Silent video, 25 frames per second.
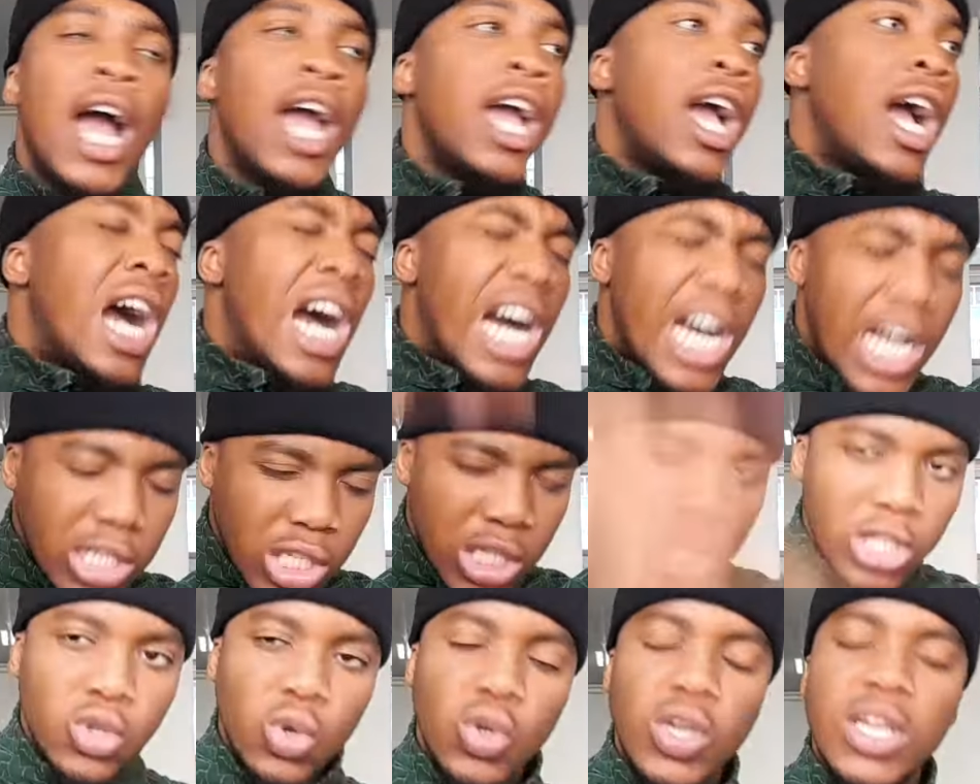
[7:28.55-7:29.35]
I
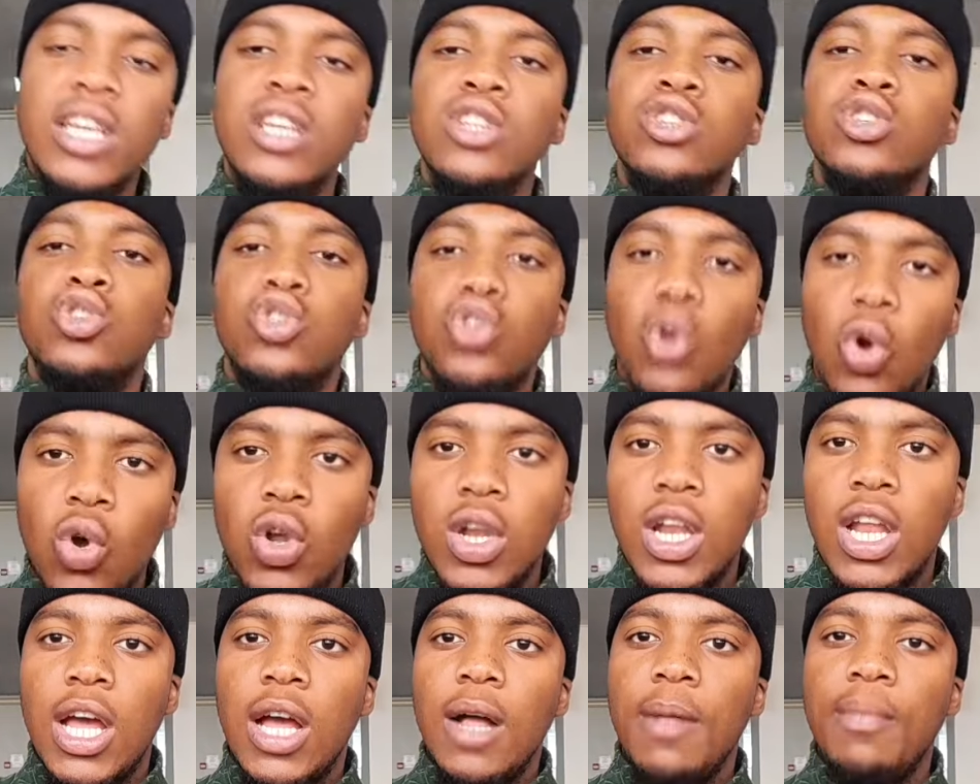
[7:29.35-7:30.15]
ask as an
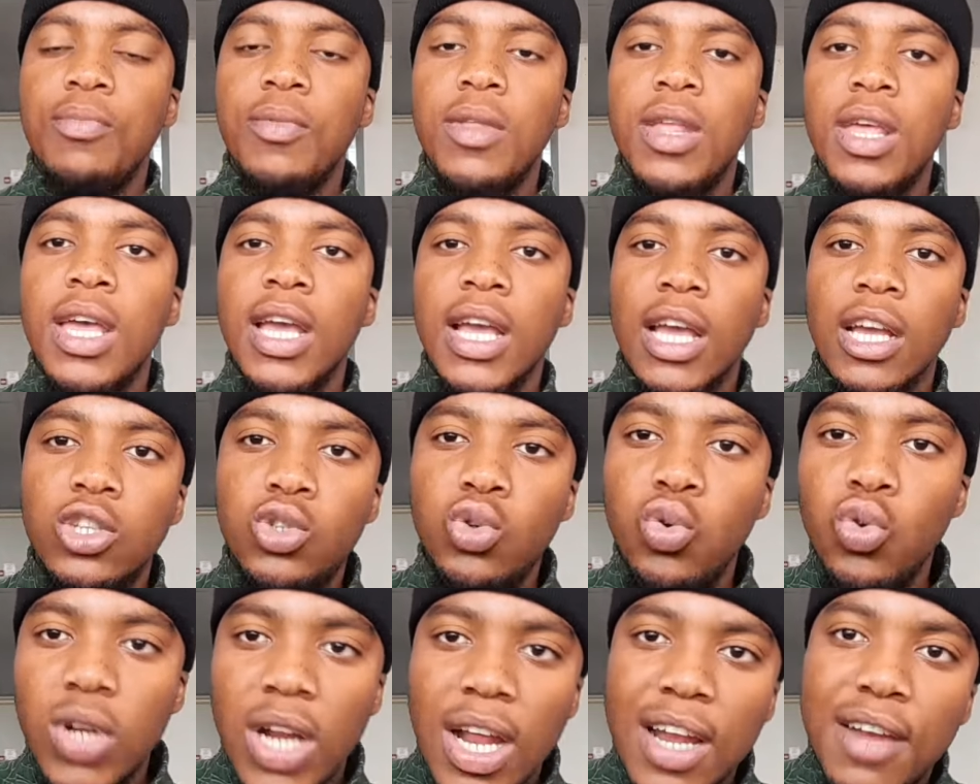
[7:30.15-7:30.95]
installer. In the
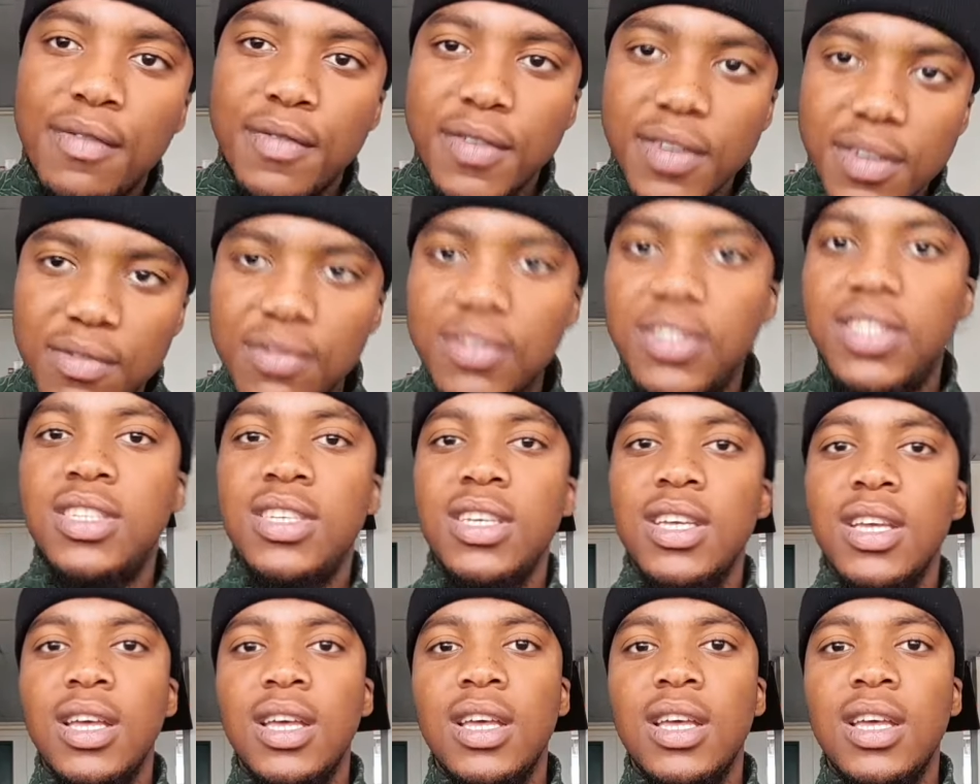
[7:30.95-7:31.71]
250.